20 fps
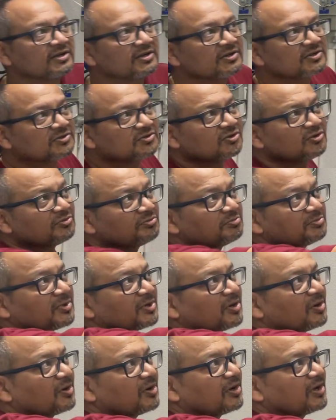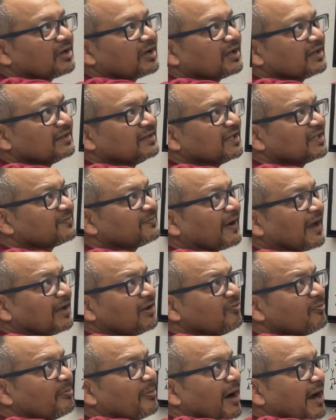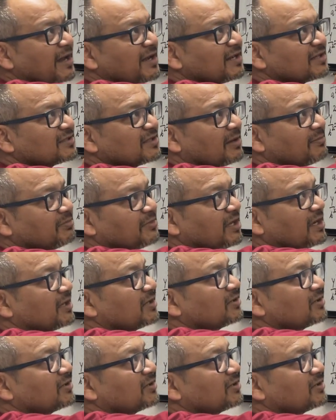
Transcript: So this value minus something.